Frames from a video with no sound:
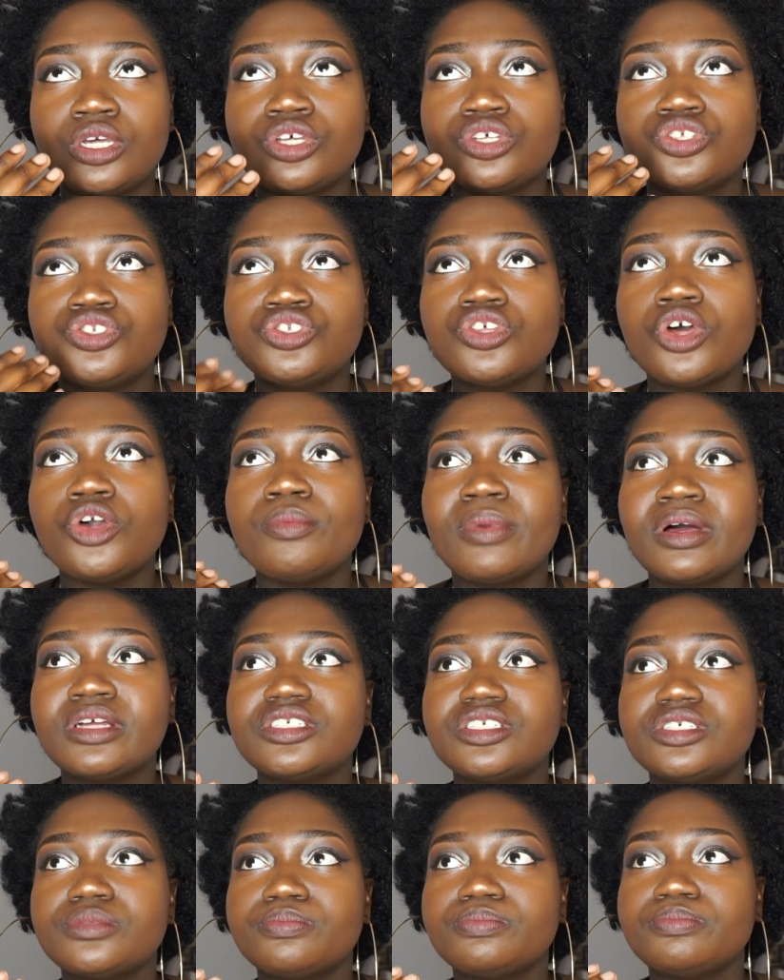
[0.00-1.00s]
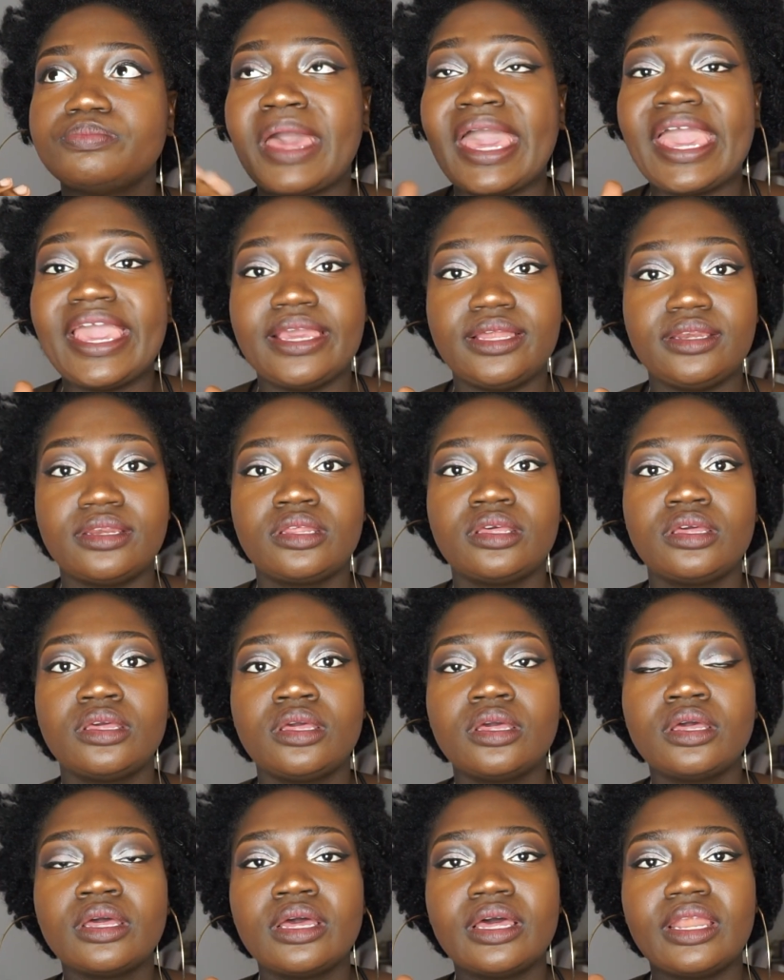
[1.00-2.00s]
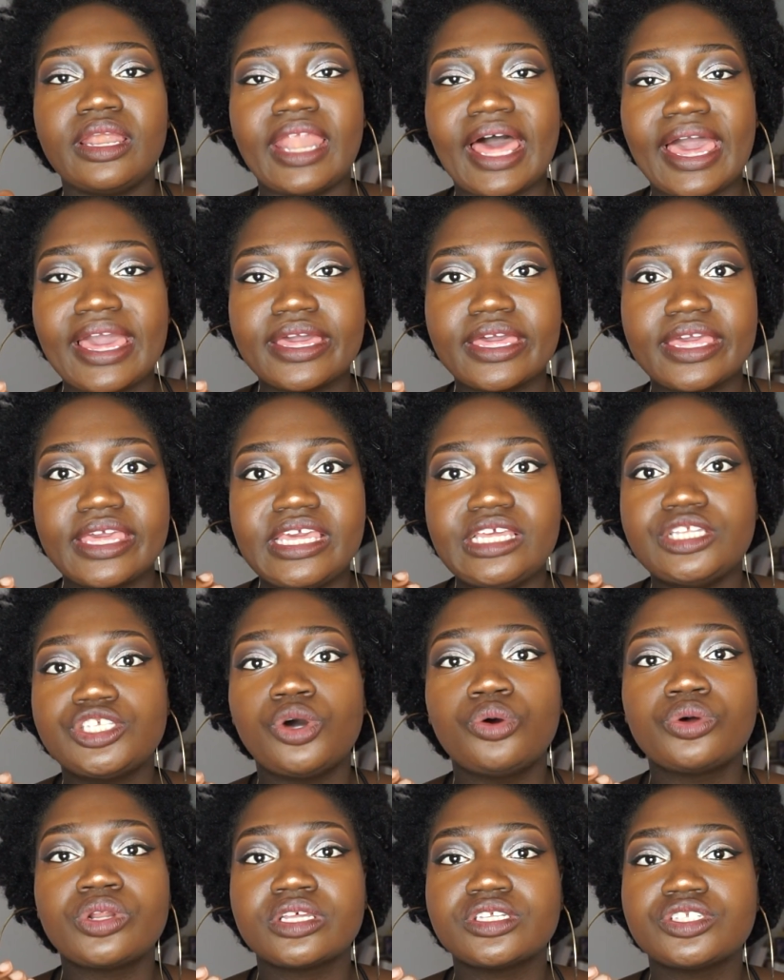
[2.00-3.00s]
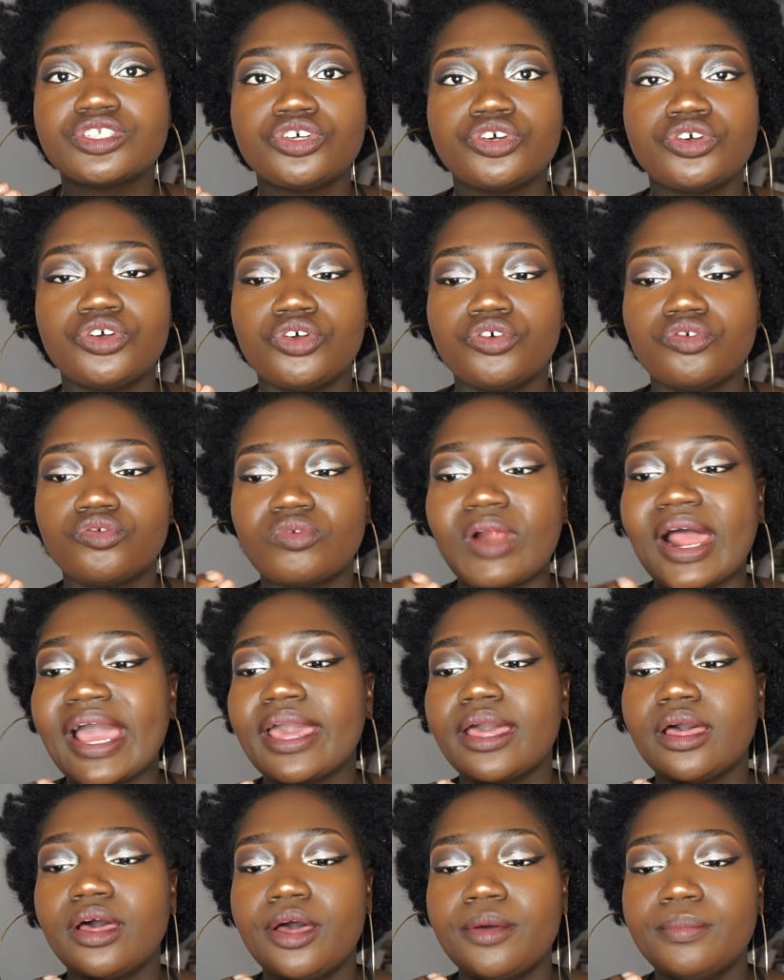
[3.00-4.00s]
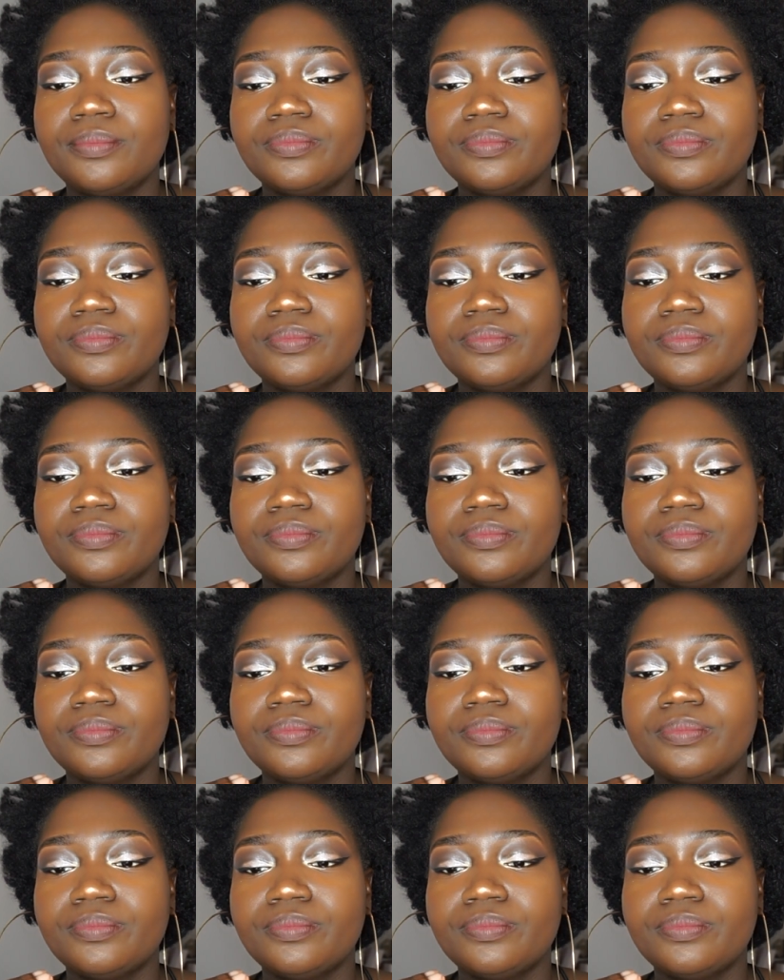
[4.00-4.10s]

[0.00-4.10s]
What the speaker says: so much pain. He told us to write,